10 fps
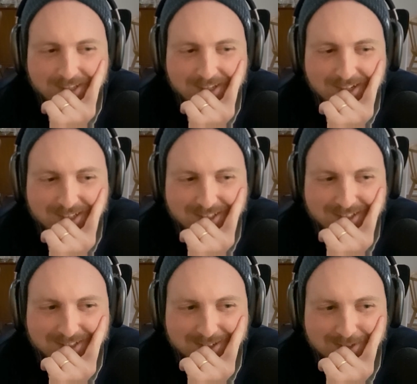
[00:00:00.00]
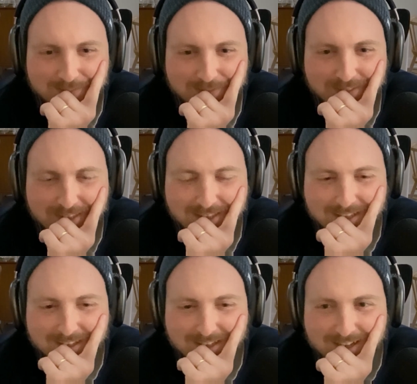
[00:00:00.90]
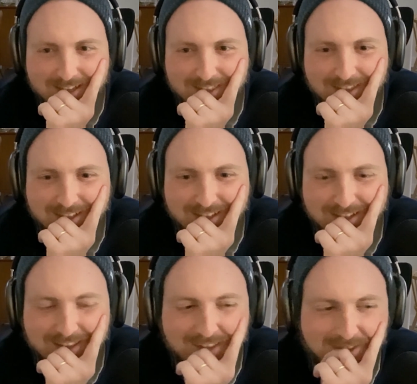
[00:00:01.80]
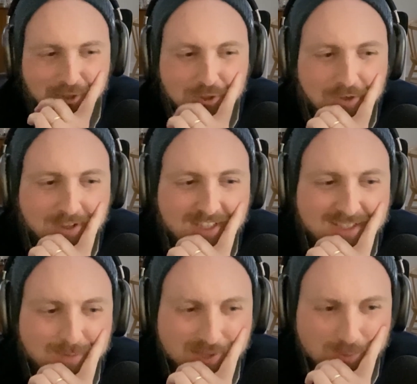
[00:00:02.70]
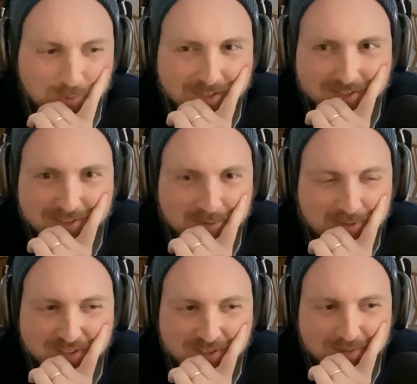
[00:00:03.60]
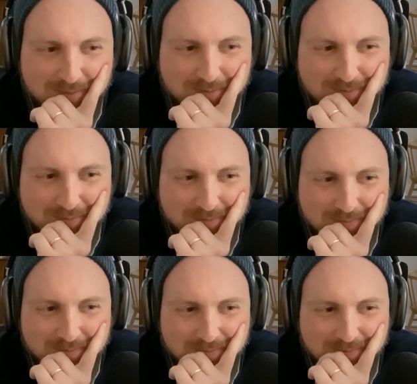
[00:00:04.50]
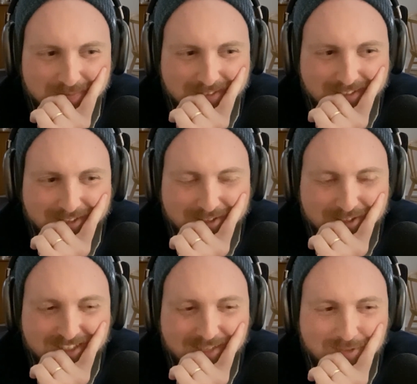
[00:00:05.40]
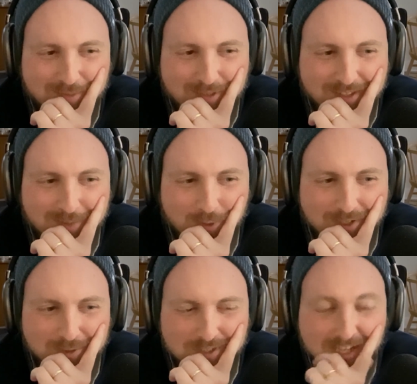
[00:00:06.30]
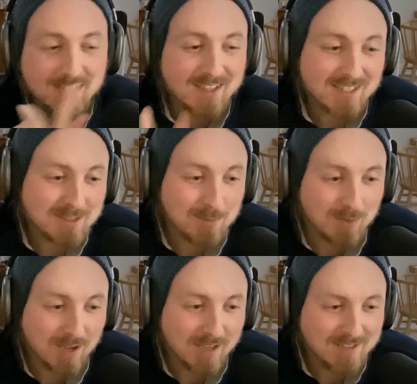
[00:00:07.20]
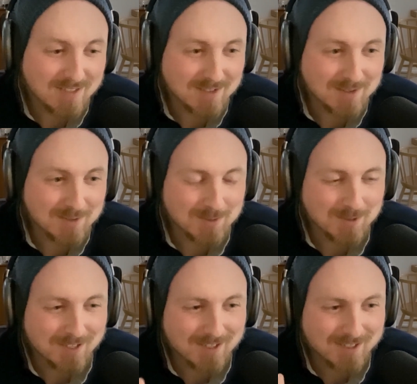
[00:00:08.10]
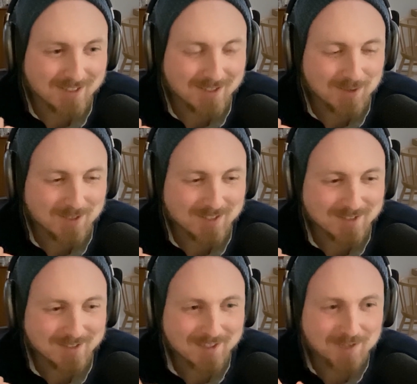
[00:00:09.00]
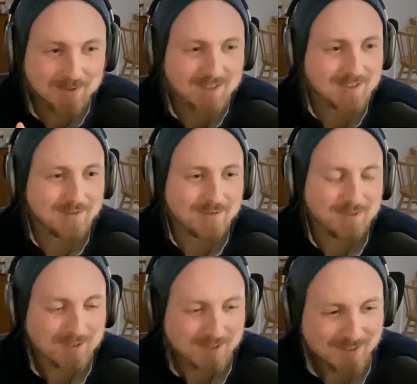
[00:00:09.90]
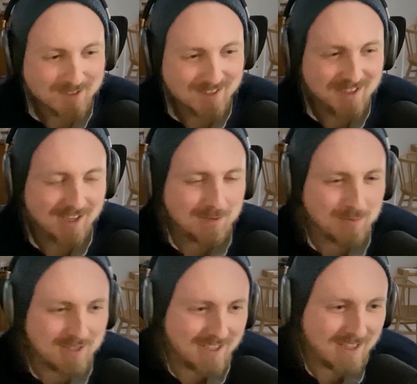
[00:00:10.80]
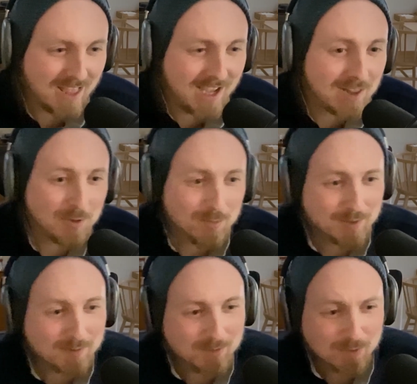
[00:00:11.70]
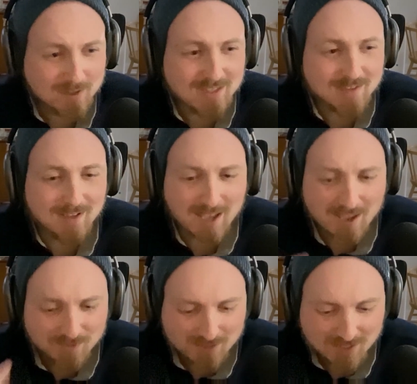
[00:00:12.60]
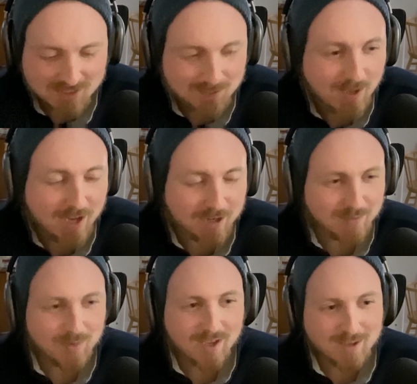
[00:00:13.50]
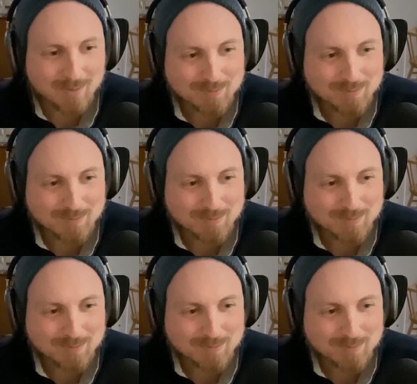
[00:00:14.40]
I think so. I think the journalist might win in this one, though. She seems to be a little more interesting, and at least she buys into his theories of Assane being like Lupin, or at least heavily inspired by him.